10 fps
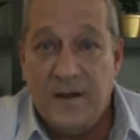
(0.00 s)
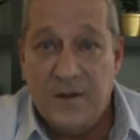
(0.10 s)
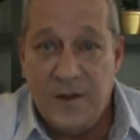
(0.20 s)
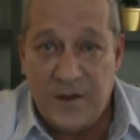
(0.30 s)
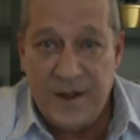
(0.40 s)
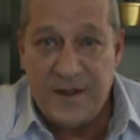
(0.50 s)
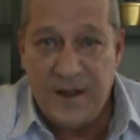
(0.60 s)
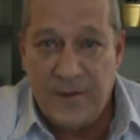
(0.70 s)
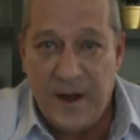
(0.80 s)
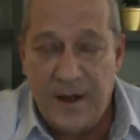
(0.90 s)
to increase
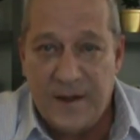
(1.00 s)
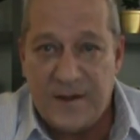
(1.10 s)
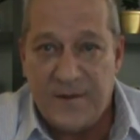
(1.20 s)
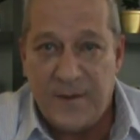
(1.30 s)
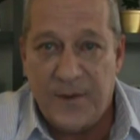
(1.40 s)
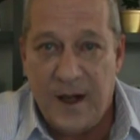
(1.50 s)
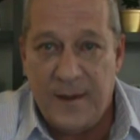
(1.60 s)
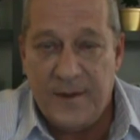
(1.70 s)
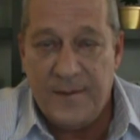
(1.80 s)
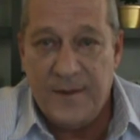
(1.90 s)
the awareness of the
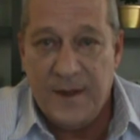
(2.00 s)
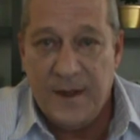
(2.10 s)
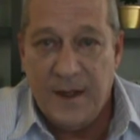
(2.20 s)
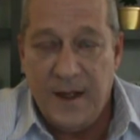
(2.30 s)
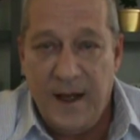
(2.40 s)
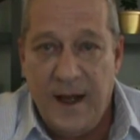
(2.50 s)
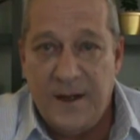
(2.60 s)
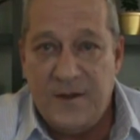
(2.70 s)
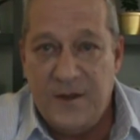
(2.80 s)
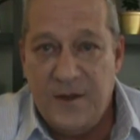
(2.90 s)
problem,
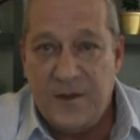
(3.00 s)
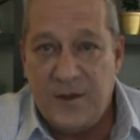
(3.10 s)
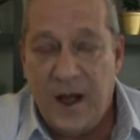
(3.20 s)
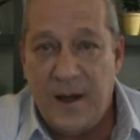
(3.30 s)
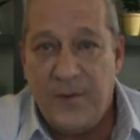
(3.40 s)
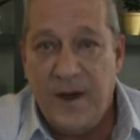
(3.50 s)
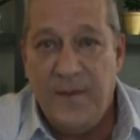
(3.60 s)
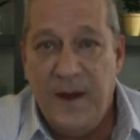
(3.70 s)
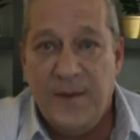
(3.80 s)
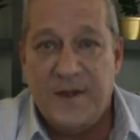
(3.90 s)
and to try to
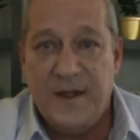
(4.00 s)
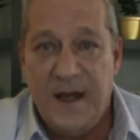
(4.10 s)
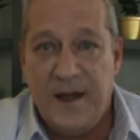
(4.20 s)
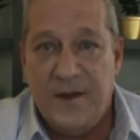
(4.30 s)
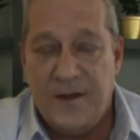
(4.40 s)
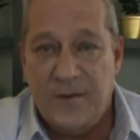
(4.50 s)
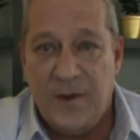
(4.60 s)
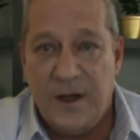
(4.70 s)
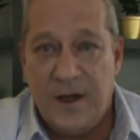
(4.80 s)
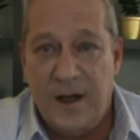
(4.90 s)
bring people together to
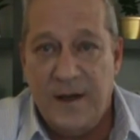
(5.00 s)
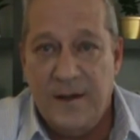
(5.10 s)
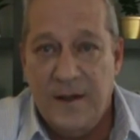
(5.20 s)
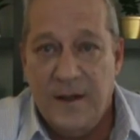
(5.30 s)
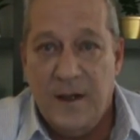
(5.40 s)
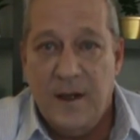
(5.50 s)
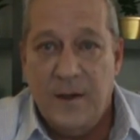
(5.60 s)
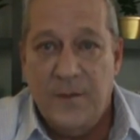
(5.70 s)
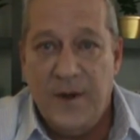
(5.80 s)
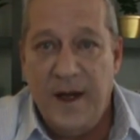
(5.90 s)
work on
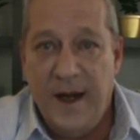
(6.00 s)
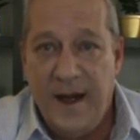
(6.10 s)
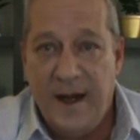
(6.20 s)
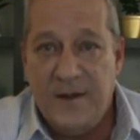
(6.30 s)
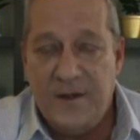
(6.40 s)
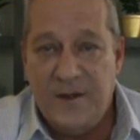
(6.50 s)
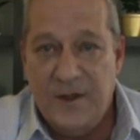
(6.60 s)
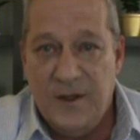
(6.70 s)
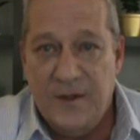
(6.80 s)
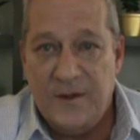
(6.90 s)
putting an end
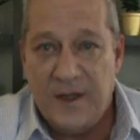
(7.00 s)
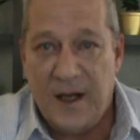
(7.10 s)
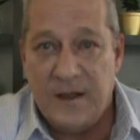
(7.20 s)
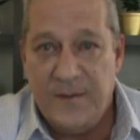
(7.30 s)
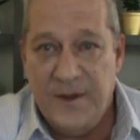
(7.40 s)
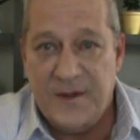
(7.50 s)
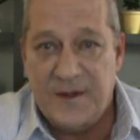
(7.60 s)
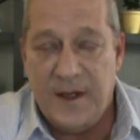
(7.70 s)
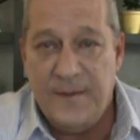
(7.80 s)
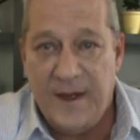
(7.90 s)
to child abuse
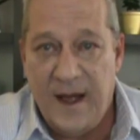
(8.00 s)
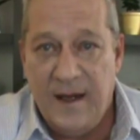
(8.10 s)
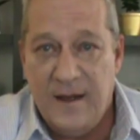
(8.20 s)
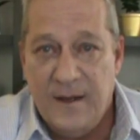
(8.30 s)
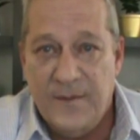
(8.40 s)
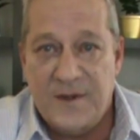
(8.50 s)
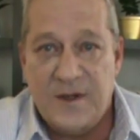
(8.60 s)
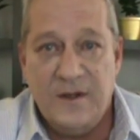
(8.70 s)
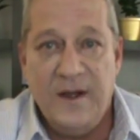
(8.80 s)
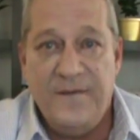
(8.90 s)
someday, but
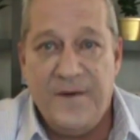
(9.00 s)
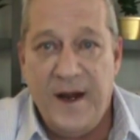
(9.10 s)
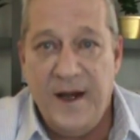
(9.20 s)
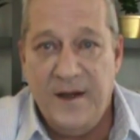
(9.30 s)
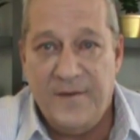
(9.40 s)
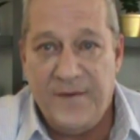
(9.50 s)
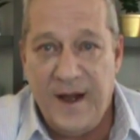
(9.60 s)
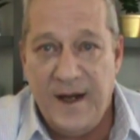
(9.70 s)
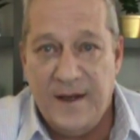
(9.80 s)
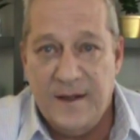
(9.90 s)
certainly fighting the
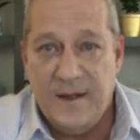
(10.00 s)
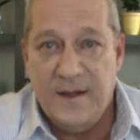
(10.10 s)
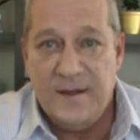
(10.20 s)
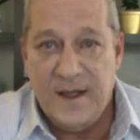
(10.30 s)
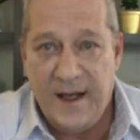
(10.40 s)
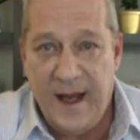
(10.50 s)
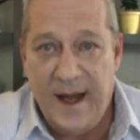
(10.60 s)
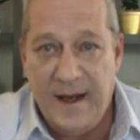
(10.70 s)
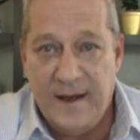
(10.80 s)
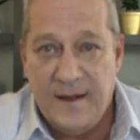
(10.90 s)
fight
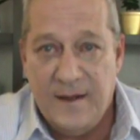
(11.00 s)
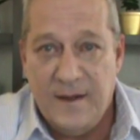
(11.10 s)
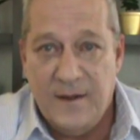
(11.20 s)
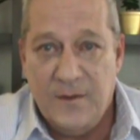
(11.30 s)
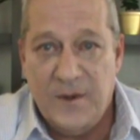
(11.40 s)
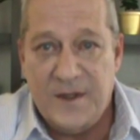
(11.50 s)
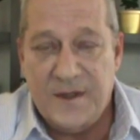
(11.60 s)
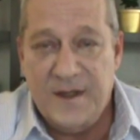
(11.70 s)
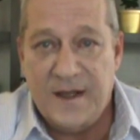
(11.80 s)
today, which is